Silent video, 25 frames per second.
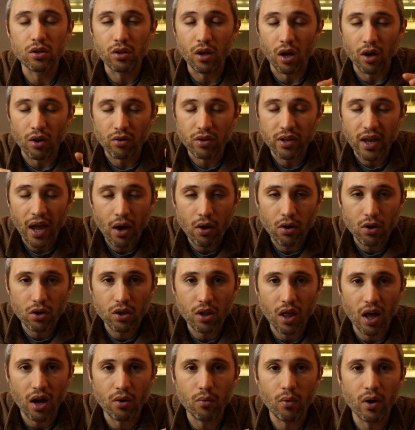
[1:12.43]

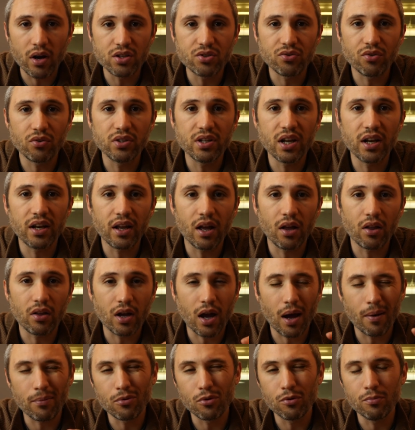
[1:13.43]
counterclockwise rotating
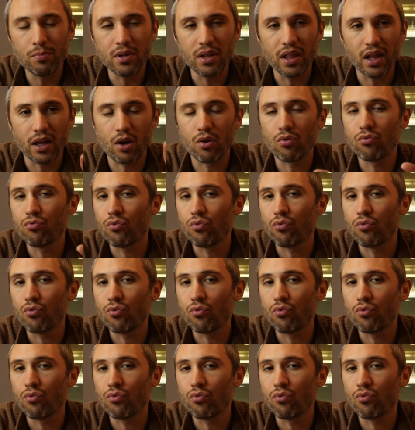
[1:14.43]
helicopter would be like a